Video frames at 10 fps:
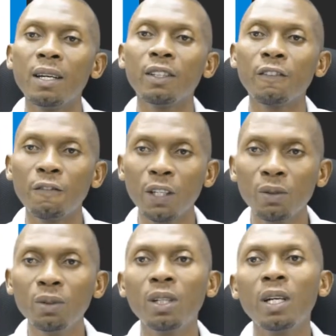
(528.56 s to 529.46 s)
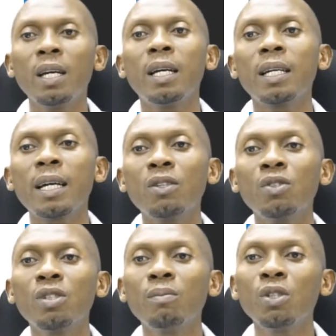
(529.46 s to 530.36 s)
in the field. It can
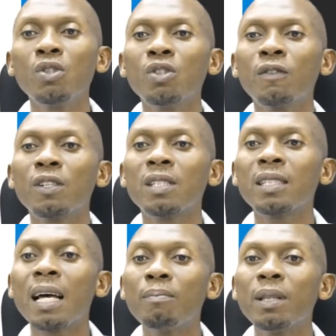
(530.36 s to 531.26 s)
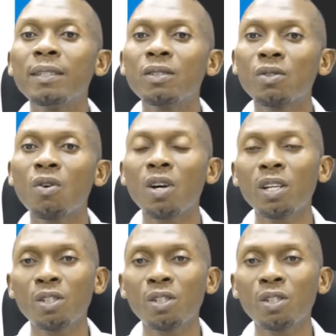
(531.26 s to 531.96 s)
also be used for sampling soil.